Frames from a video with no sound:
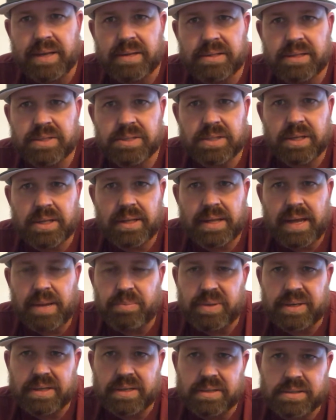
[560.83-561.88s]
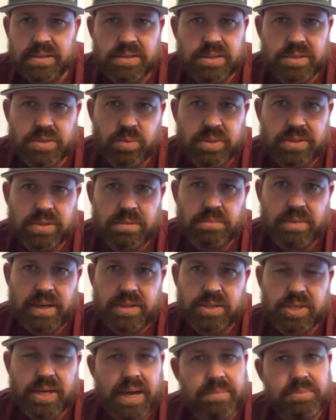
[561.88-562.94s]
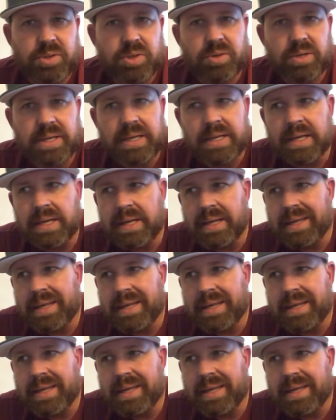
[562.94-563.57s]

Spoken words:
attention to that because it just wasn't my job duty.